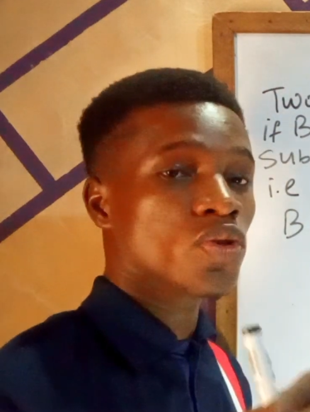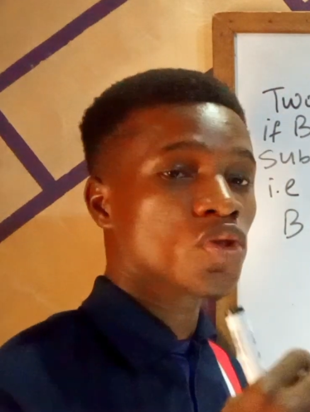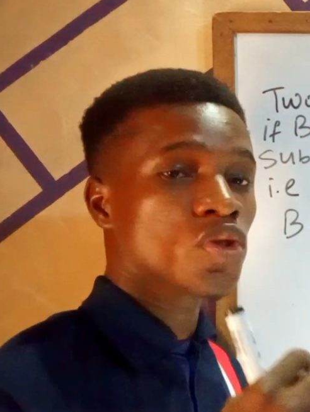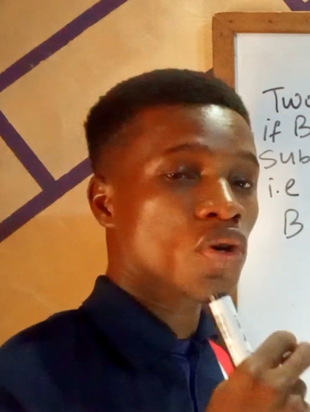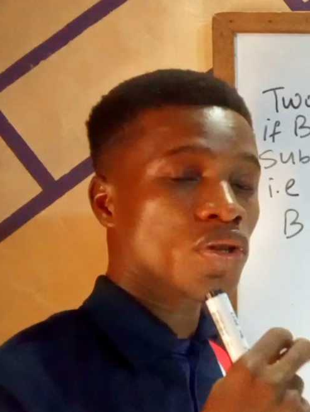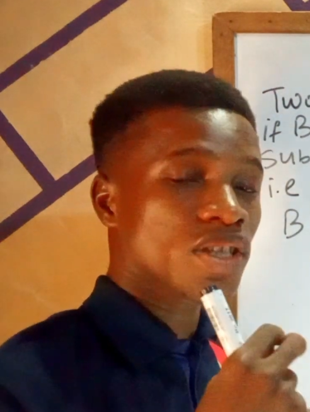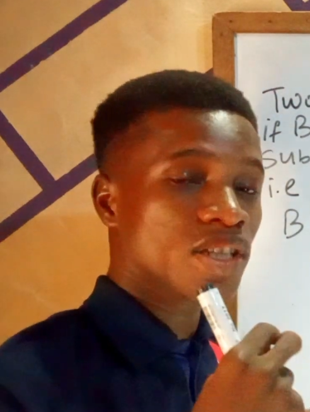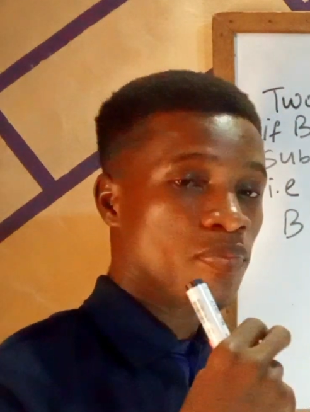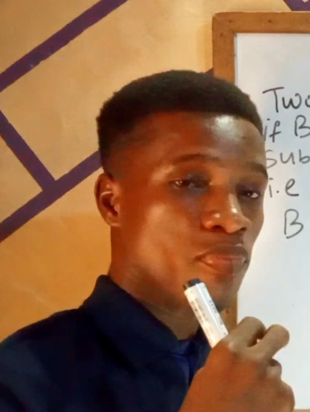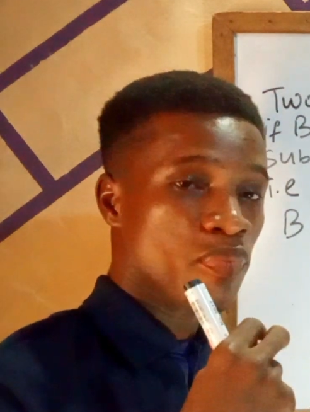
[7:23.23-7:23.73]

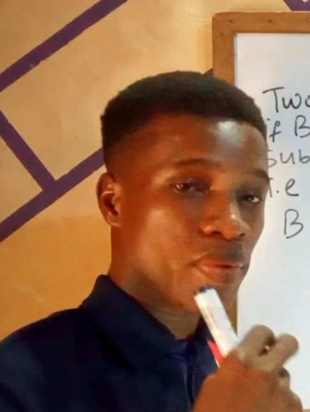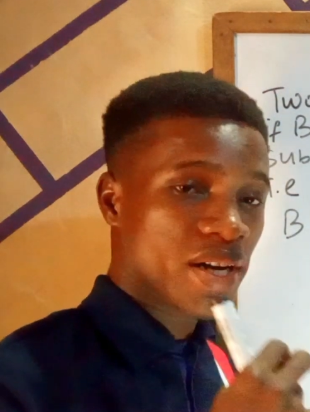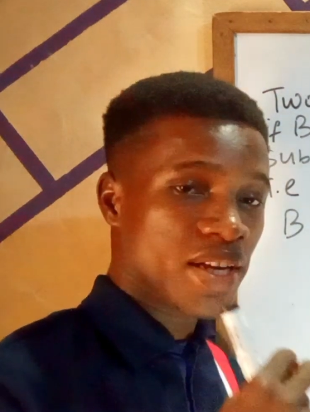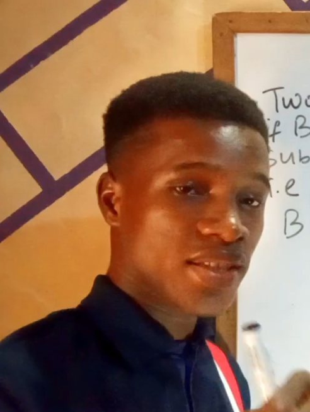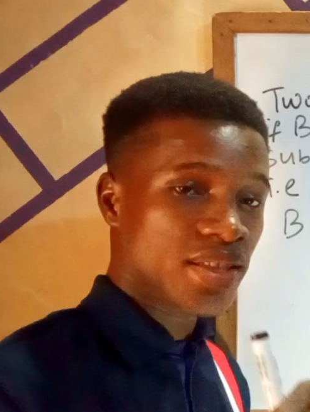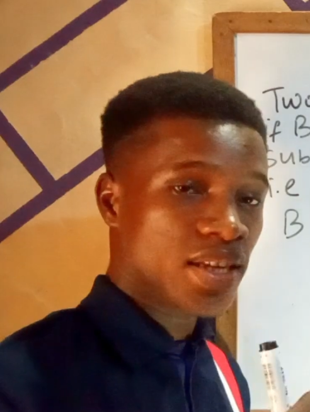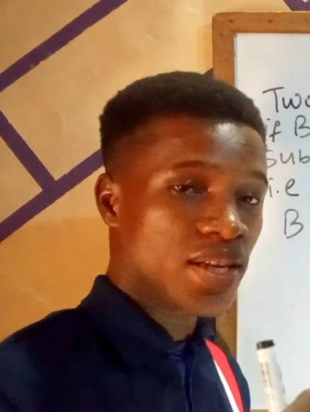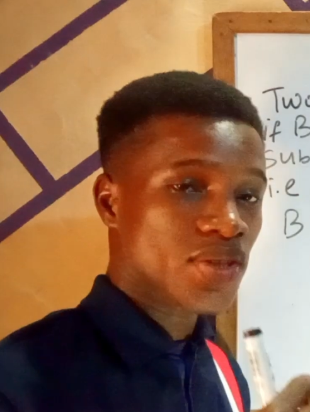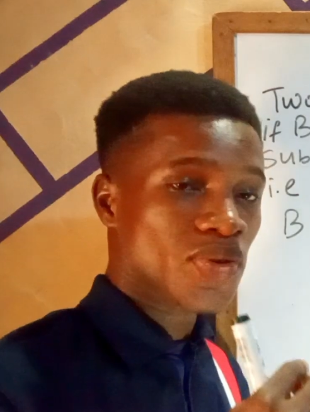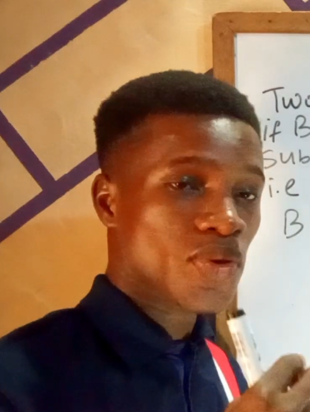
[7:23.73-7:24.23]
just the
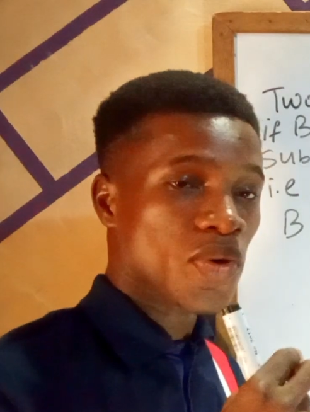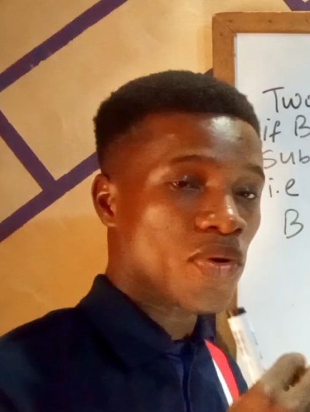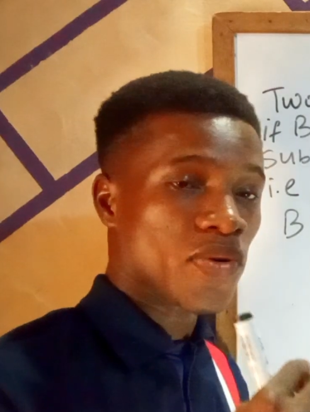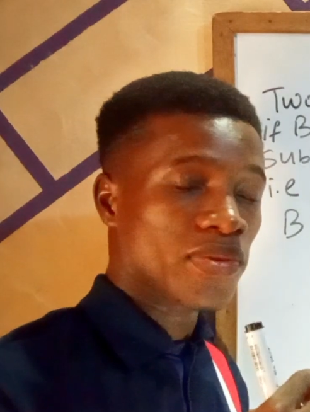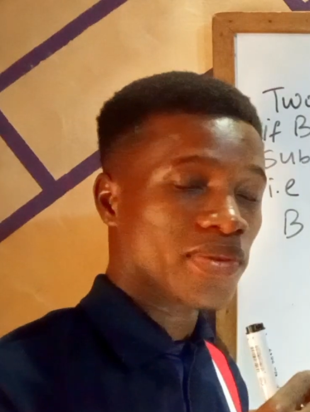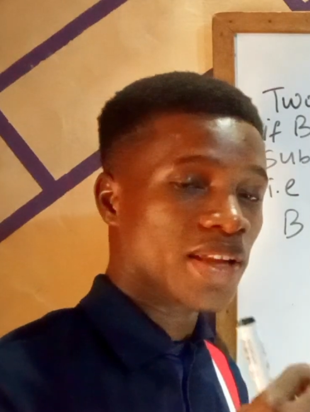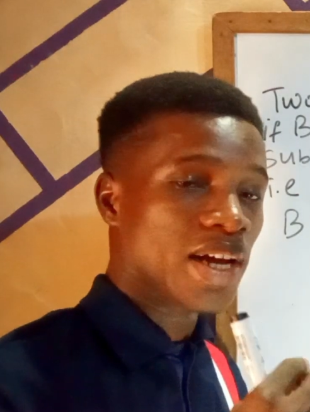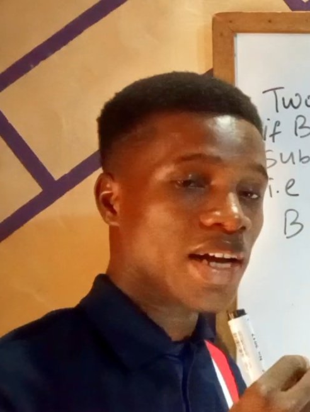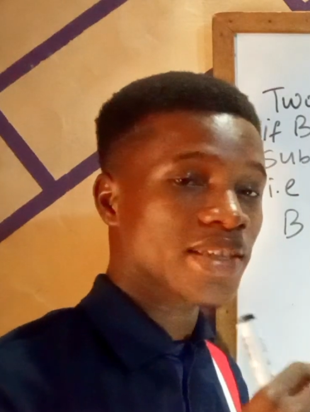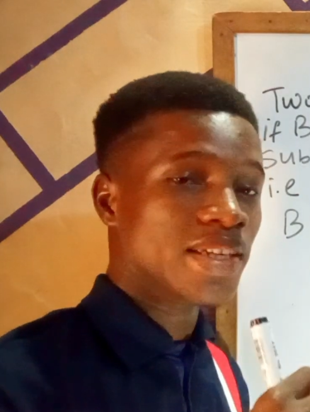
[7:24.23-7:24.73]
presence
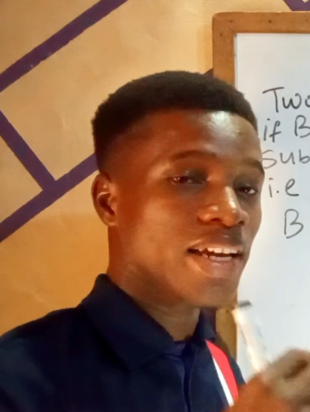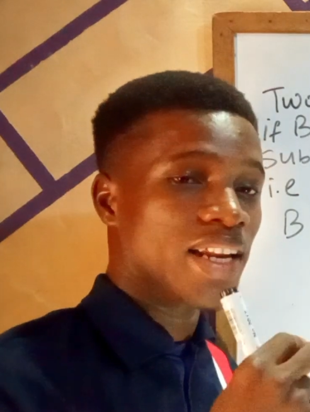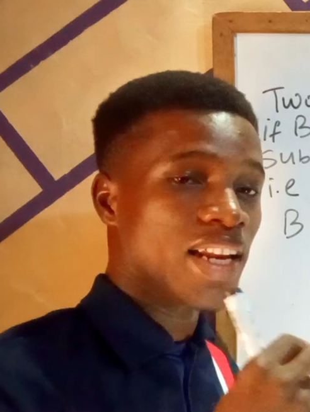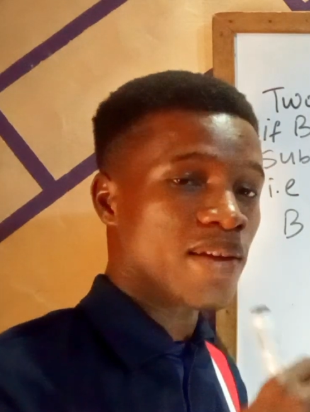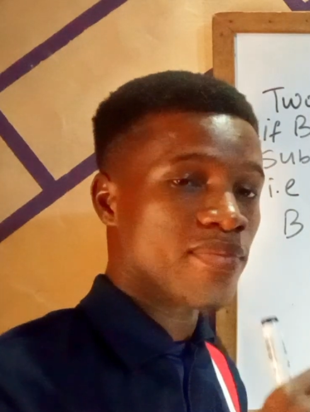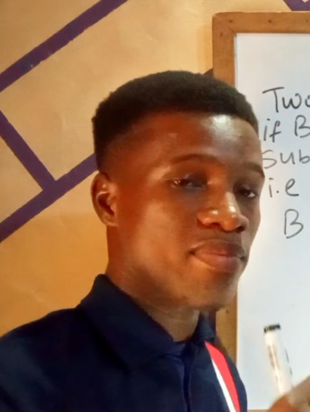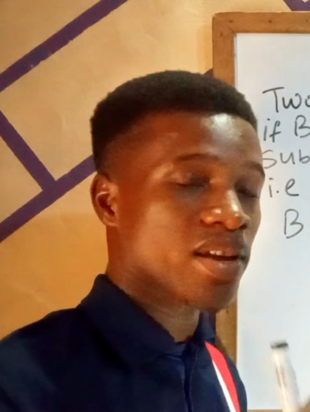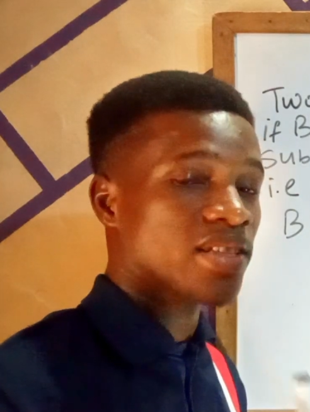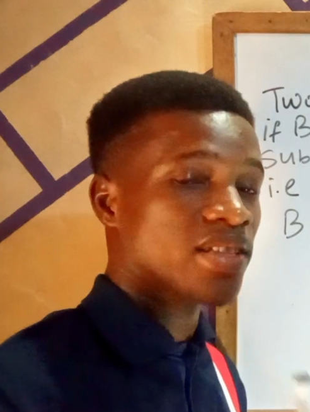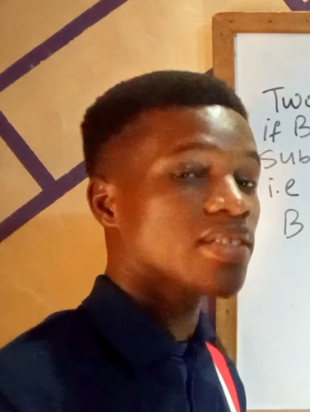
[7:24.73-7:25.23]
of that
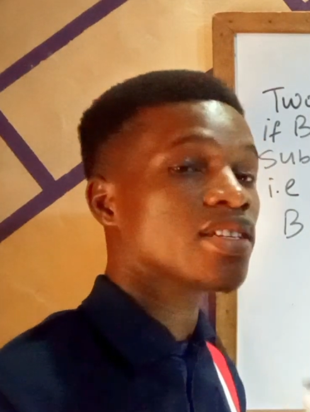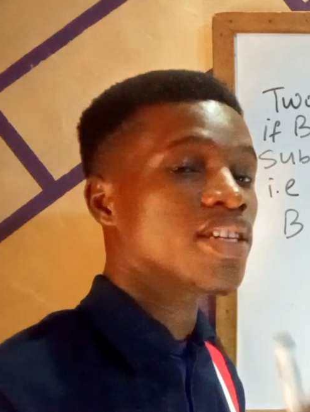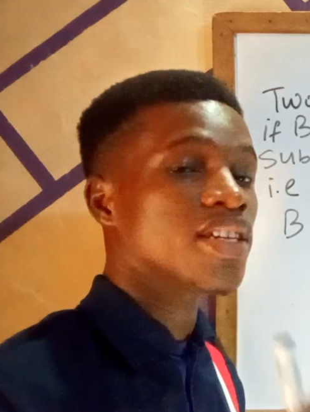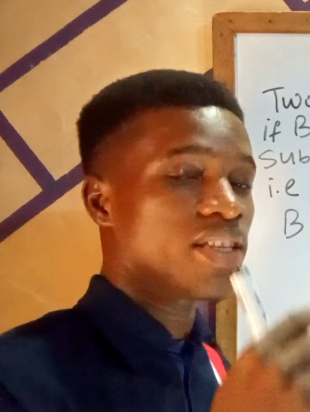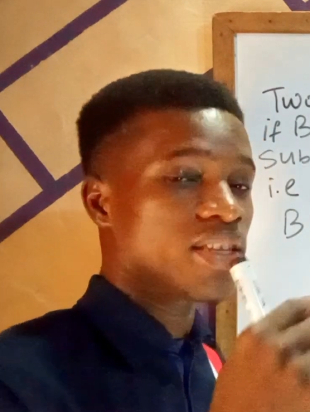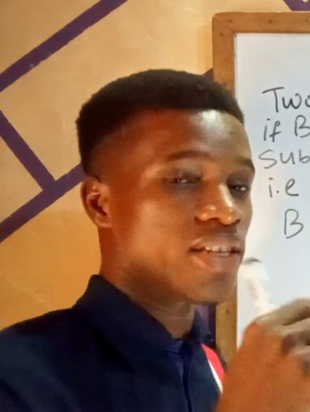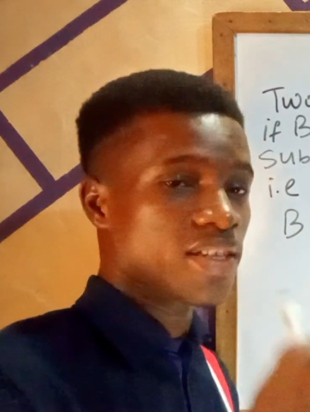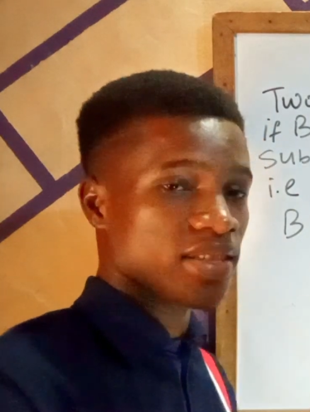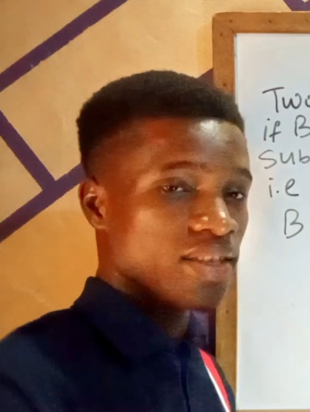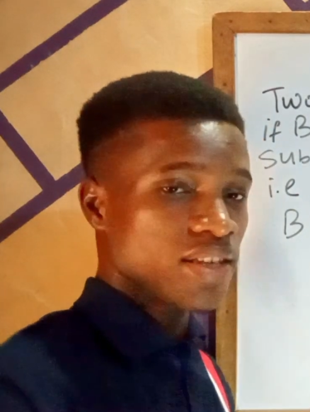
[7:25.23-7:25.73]
element
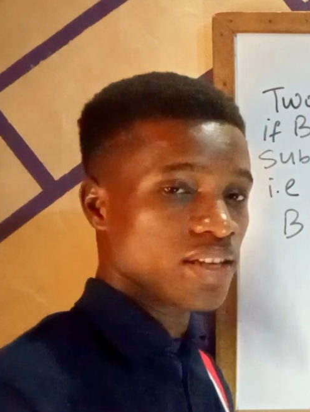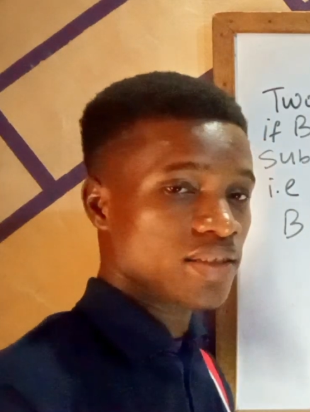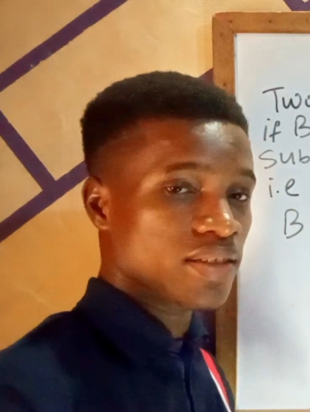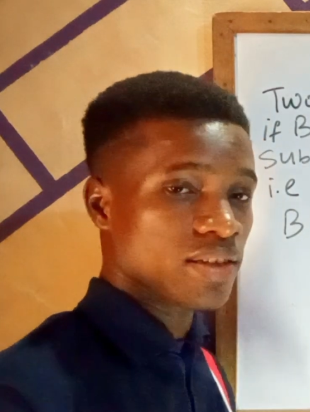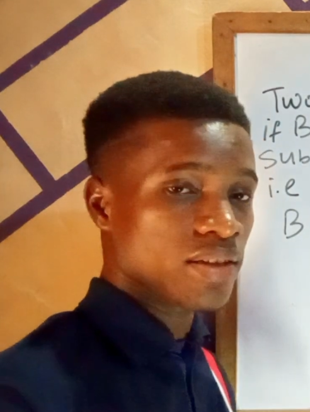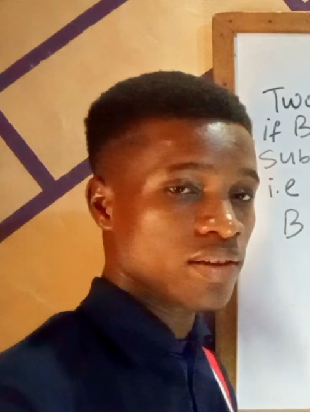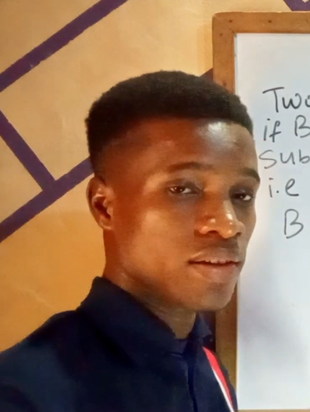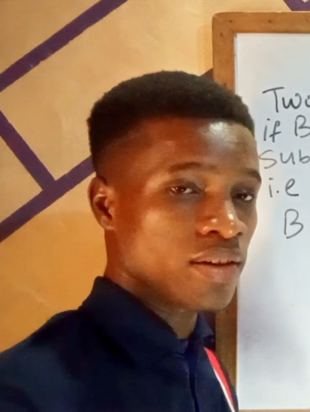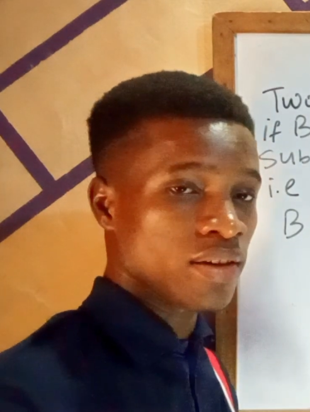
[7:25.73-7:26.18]
in the set.